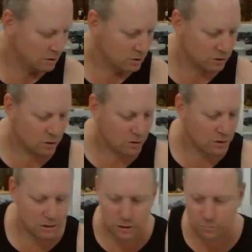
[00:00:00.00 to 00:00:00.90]

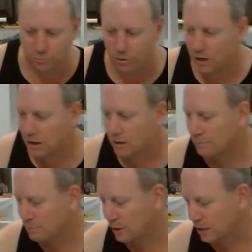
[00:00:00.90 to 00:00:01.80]
soccer spring
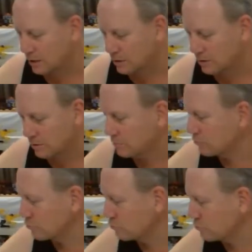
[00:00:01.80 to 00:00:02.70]
piece.
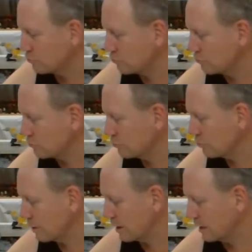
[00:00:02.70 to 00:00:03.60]

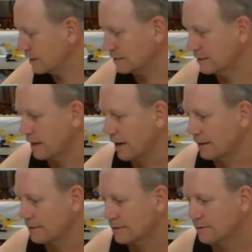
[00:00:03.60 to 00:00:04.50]
Where is that?